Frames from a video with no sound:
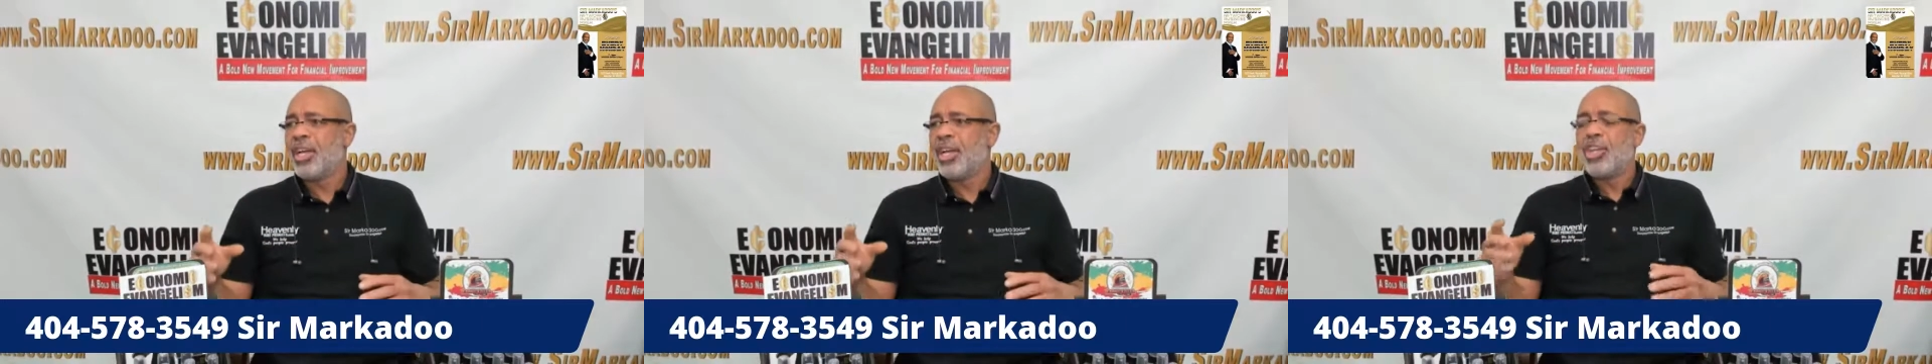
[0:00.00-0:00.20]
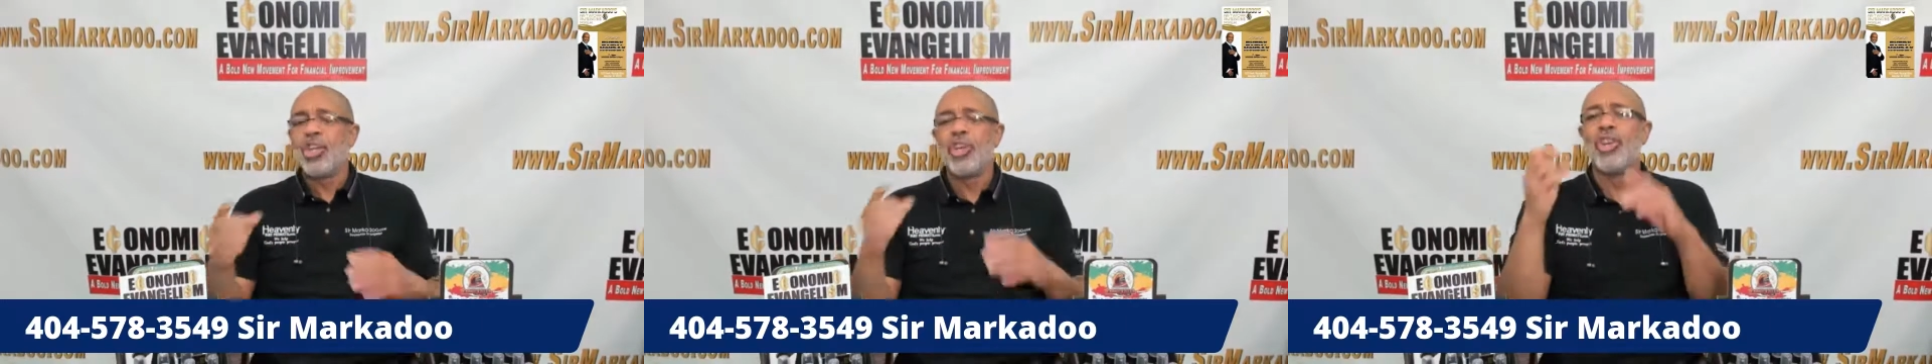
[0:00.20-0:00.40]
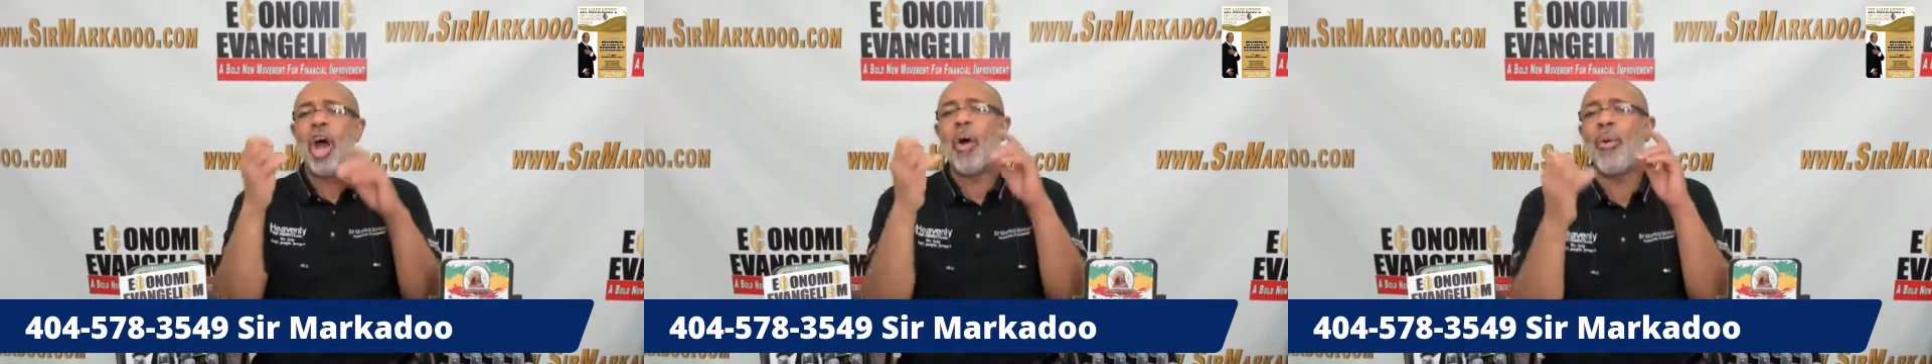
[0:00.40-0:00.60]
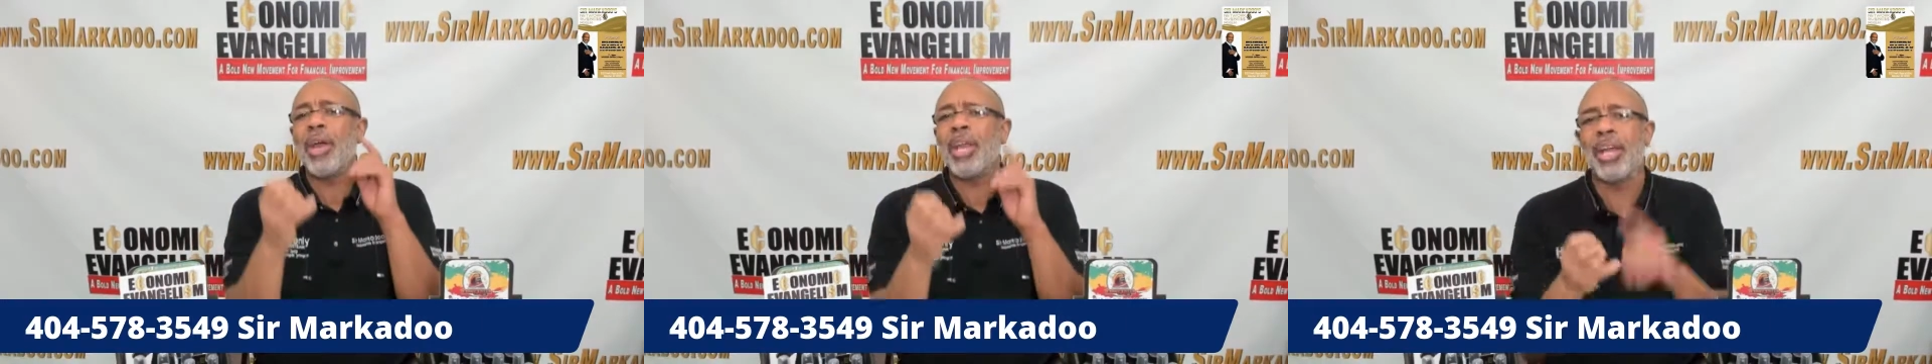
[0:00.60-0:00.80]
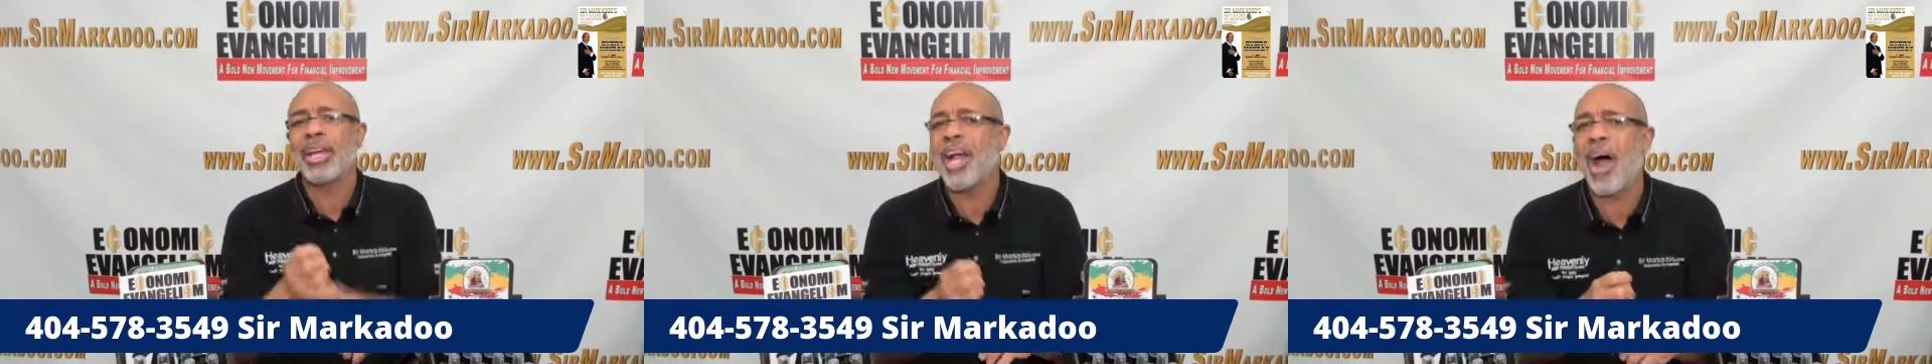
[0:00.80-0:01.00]
You know where
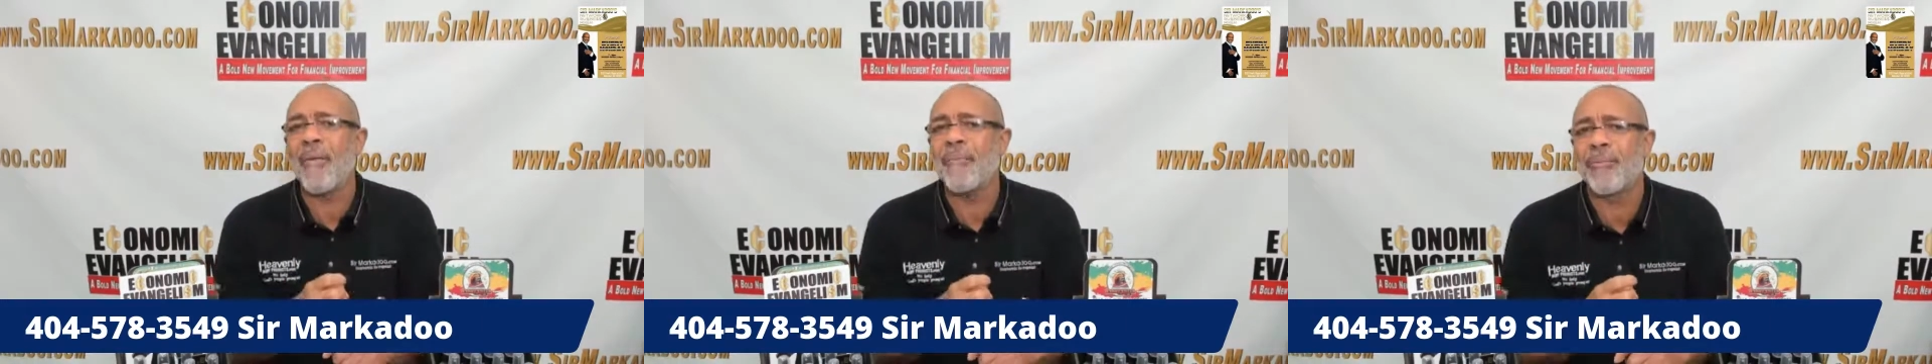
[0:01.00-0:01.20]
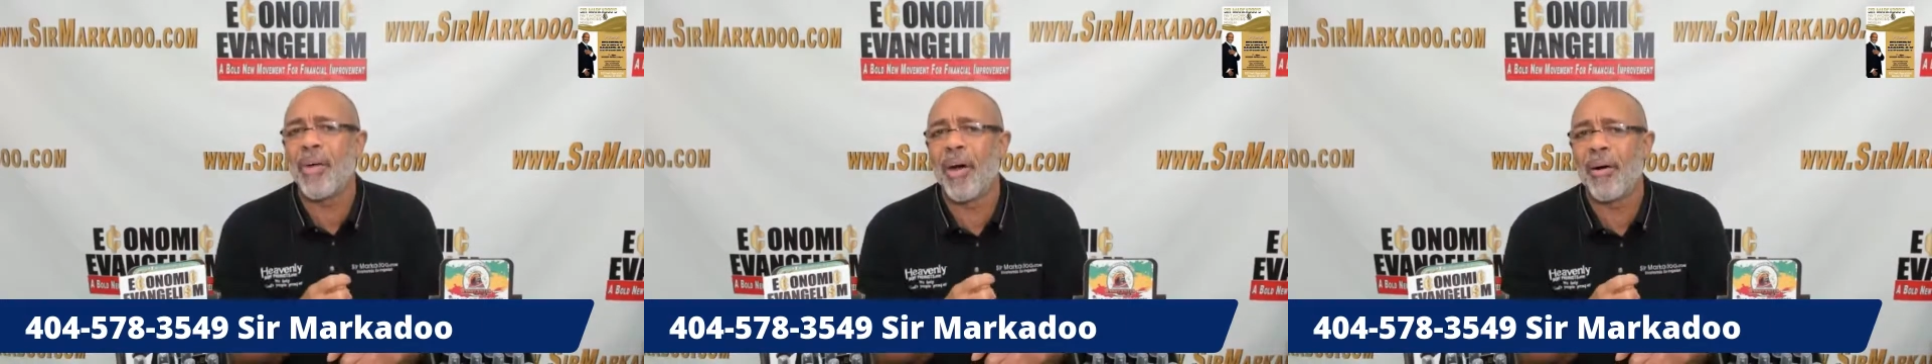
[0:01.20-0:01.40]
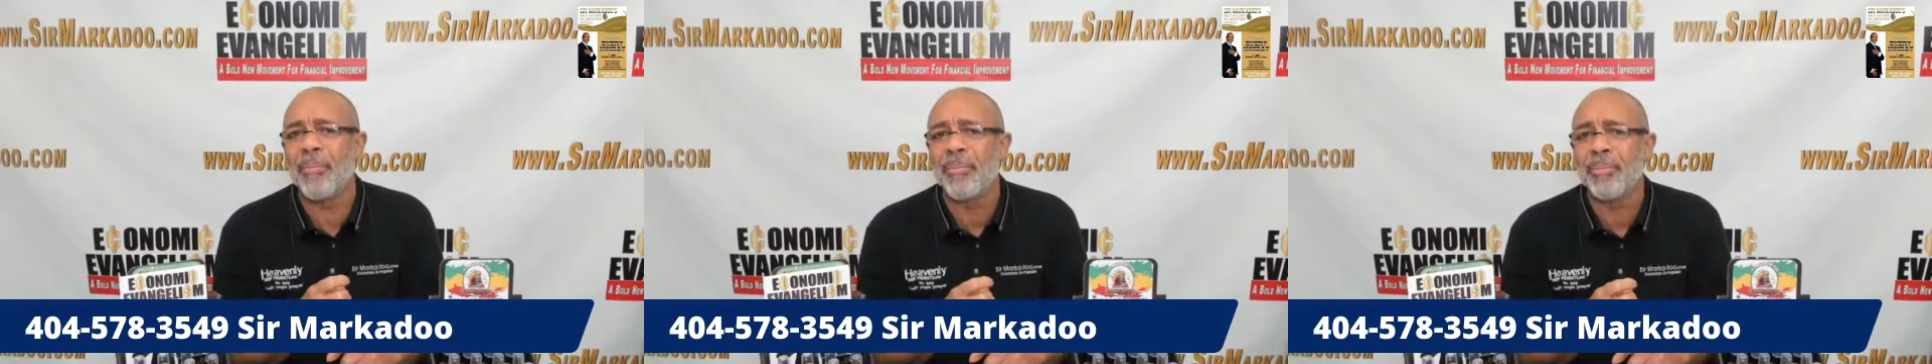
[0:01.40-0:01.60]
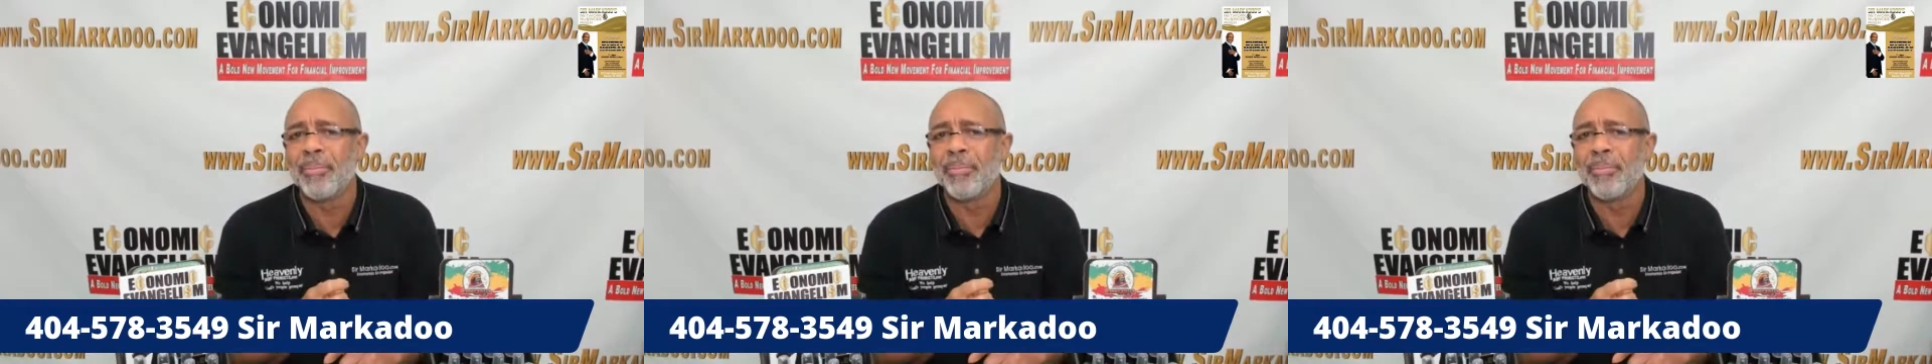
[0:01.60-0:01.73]
you come from.